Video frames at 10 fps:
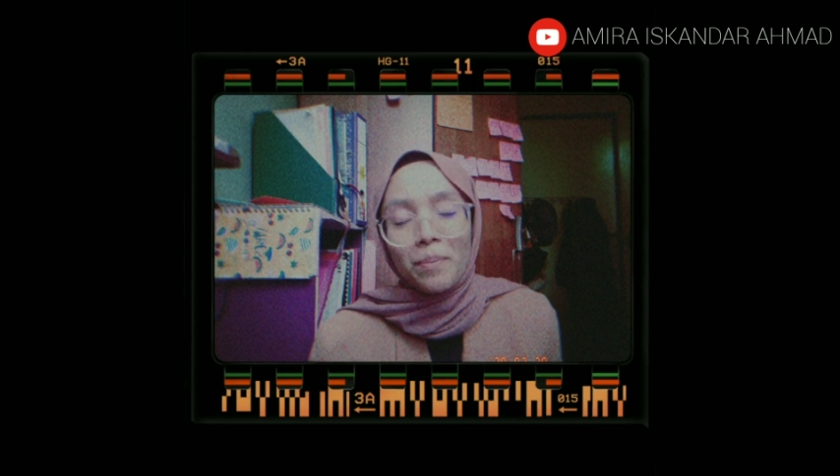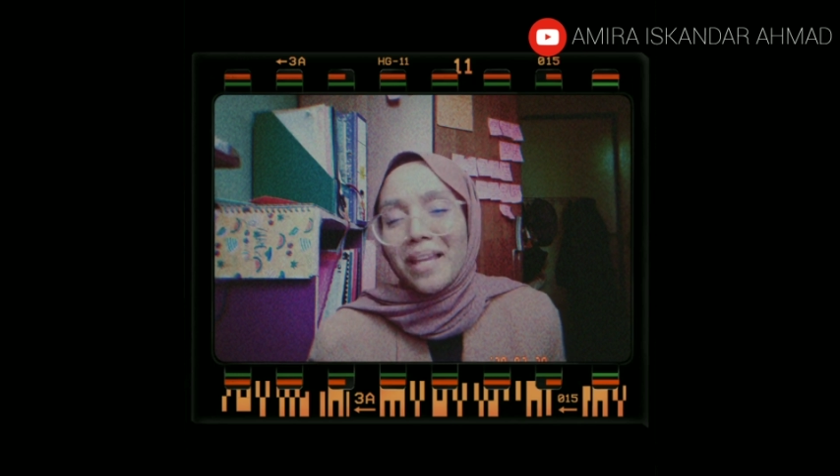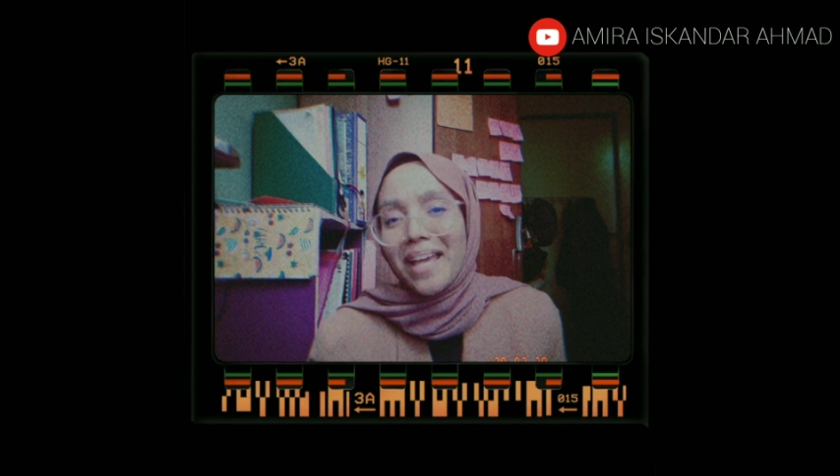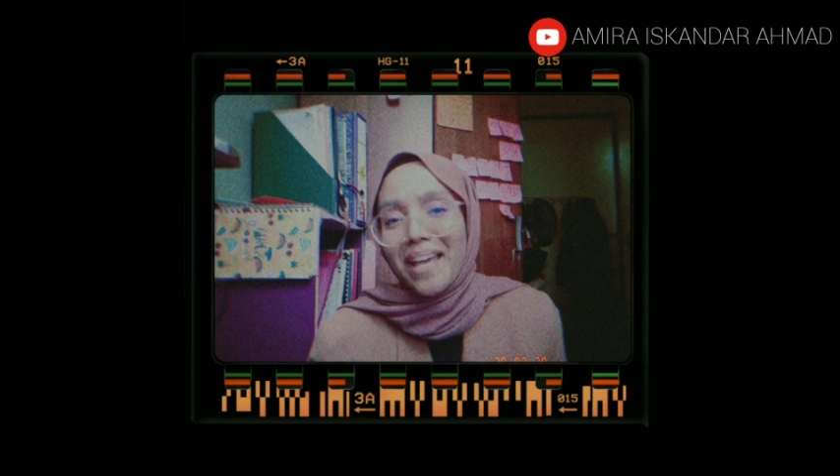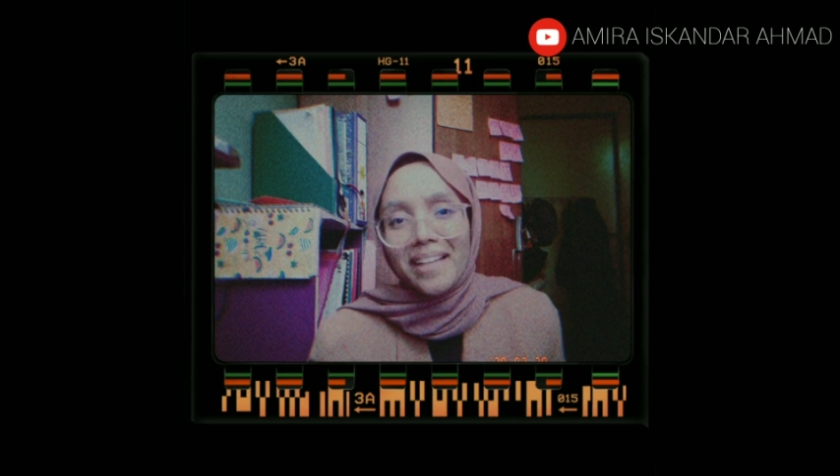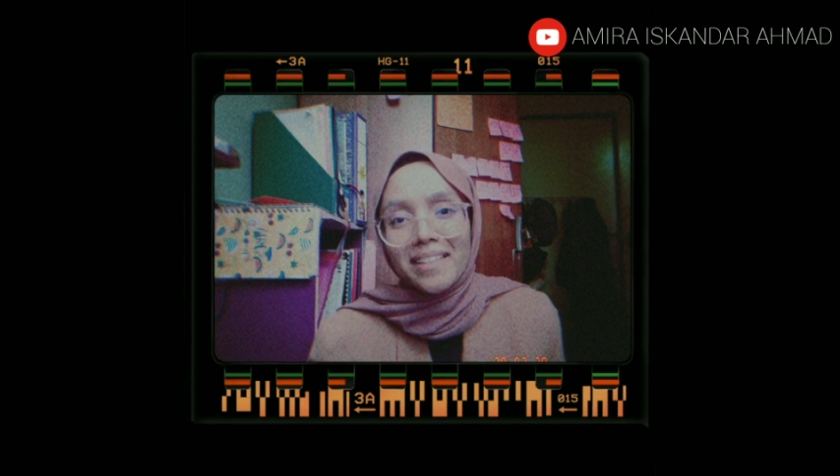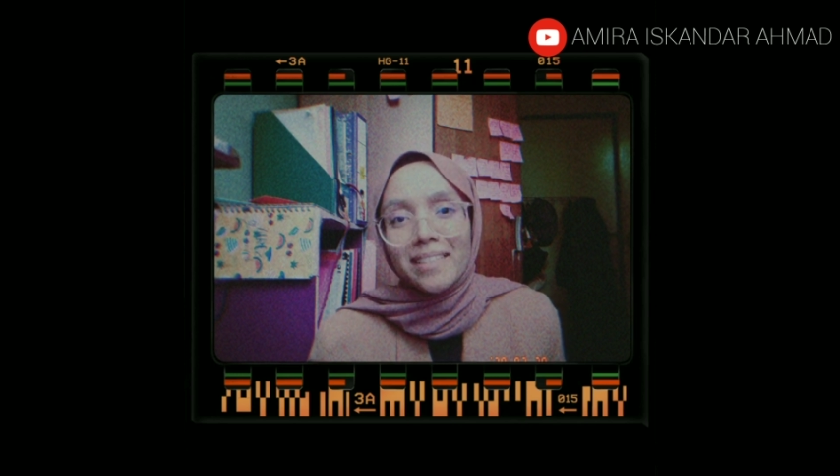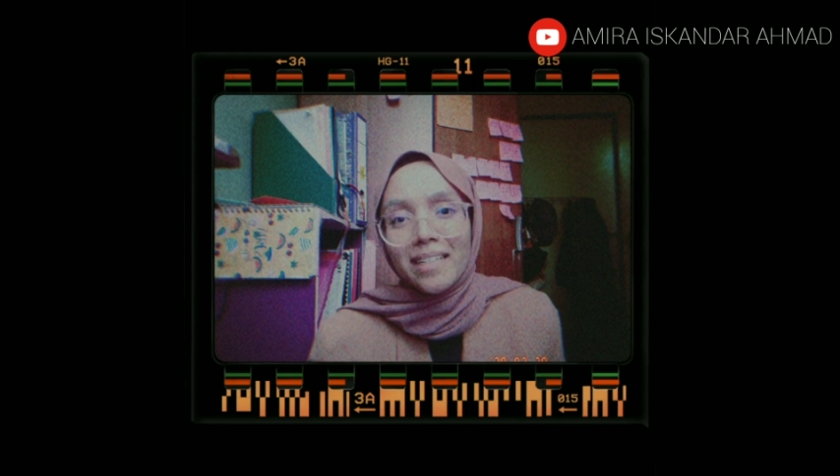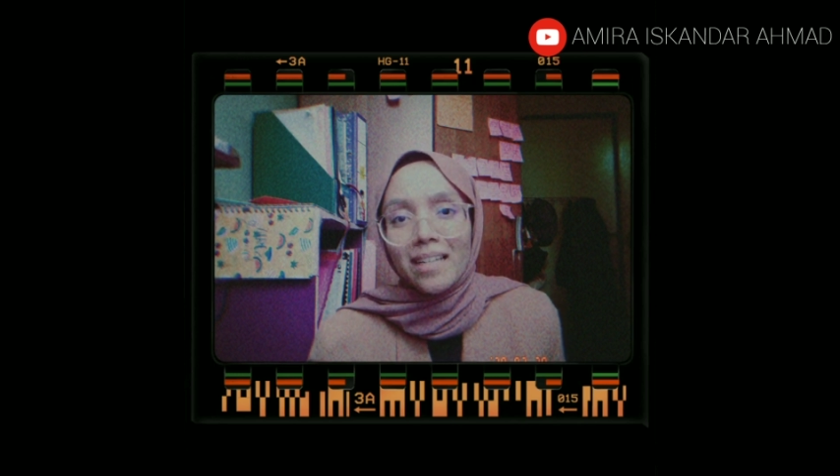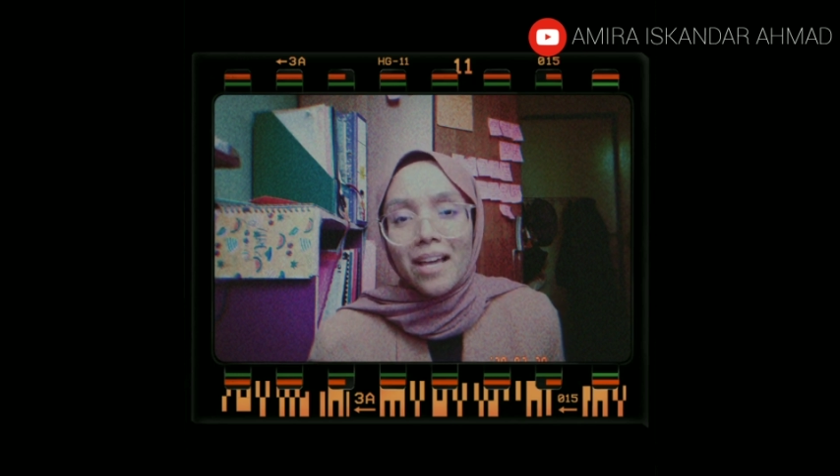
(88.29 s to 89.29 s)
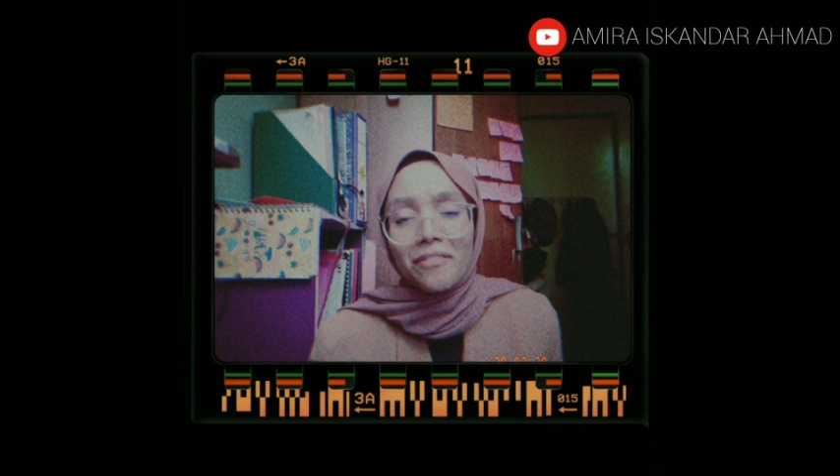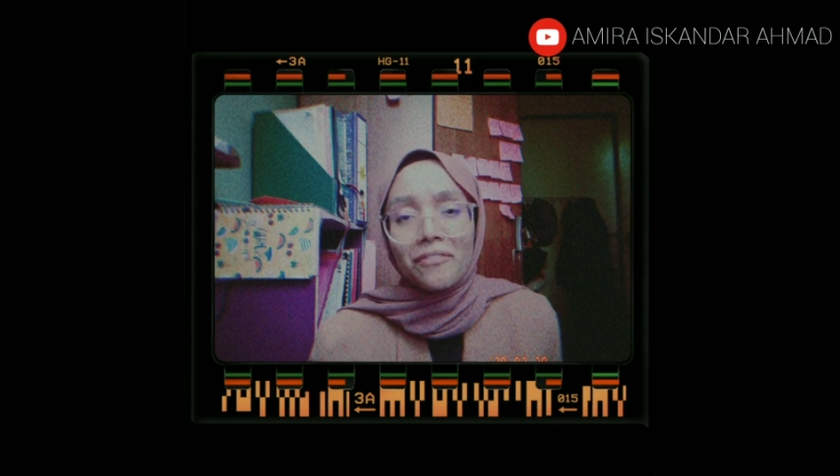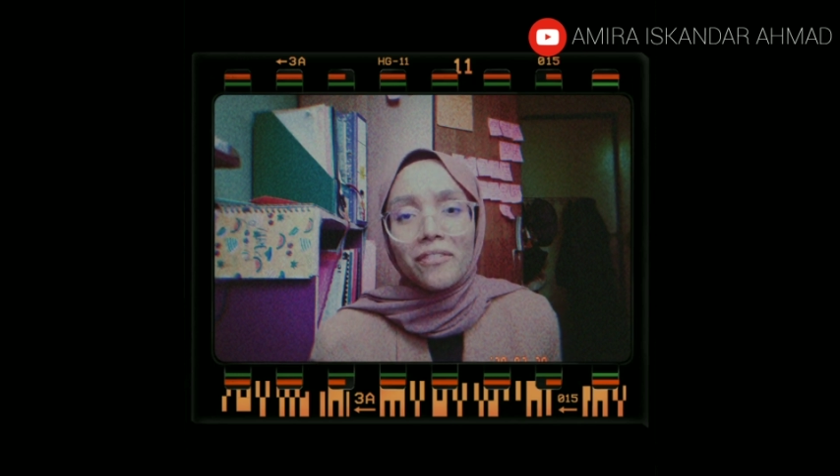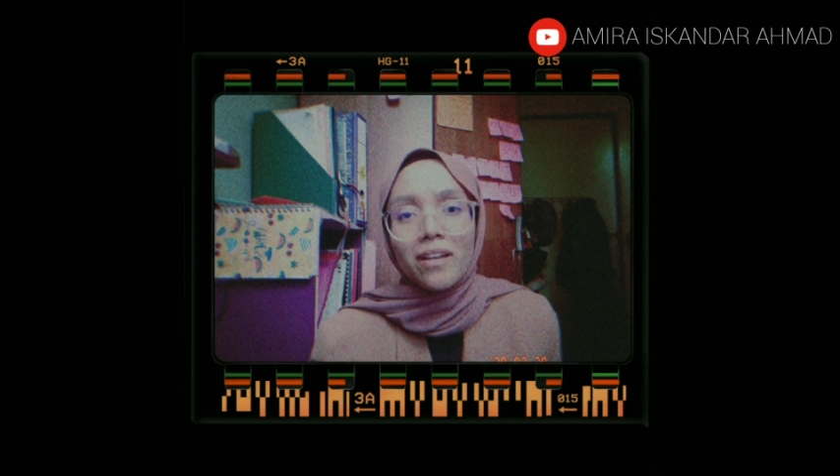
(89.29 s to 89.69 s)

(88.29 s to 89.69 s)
plans in life.